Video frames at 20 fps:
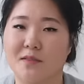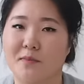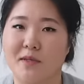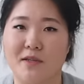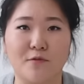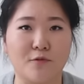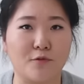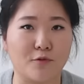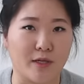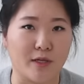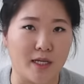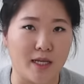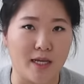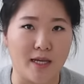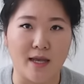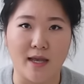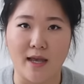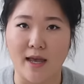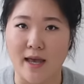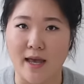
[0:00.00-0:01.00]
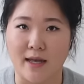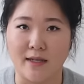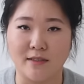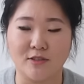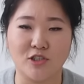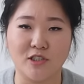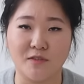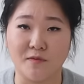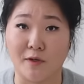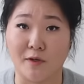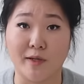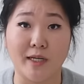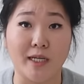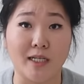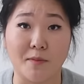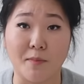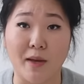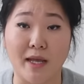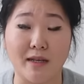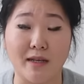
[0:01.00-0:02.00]
to be free and she's very
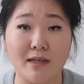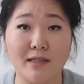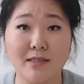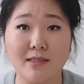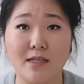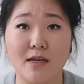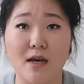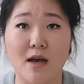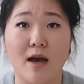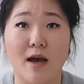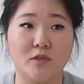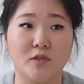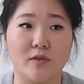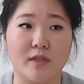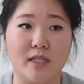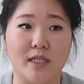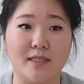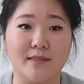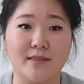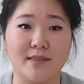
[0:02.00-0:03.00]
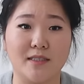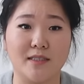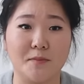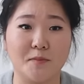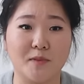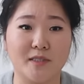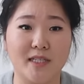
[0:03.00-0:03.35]
independent. So these sleep